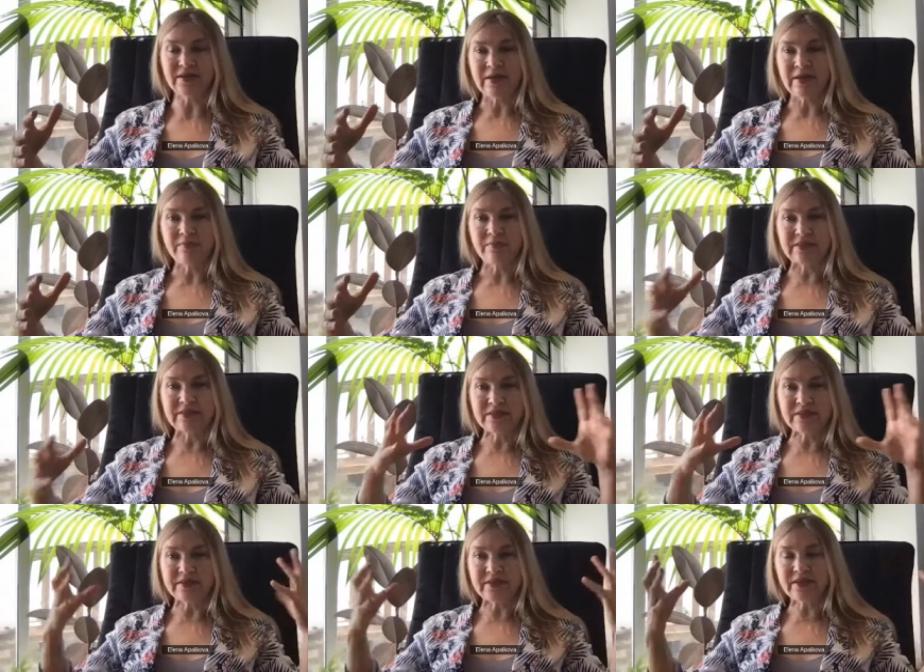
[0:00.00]
but
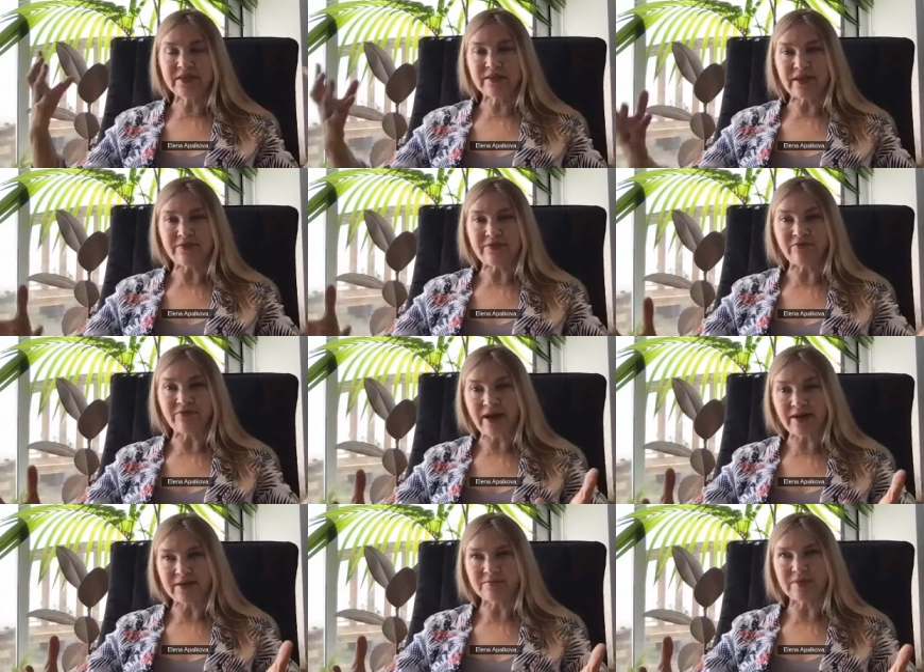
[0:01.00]
create the
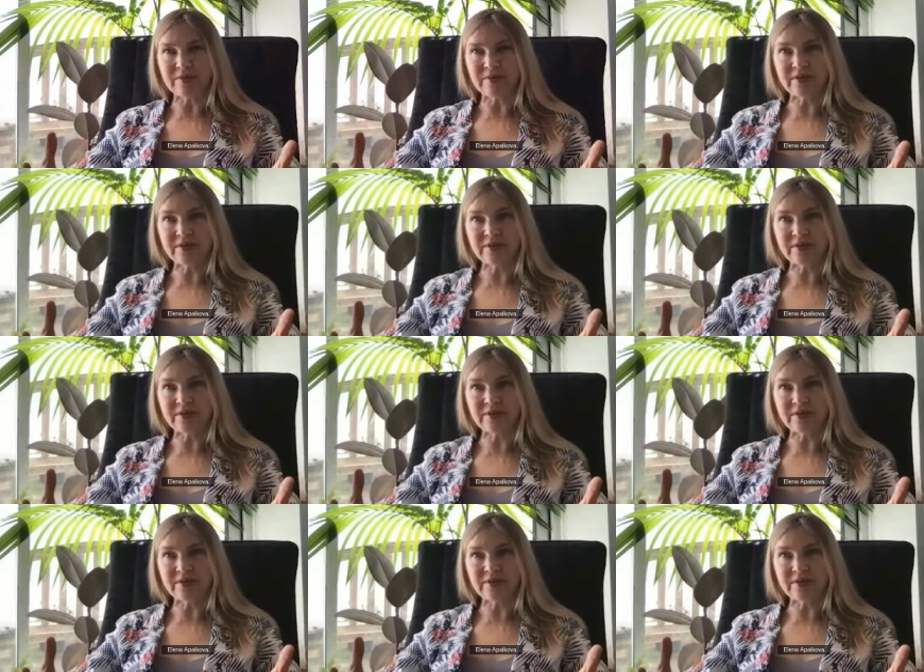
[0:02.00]
environment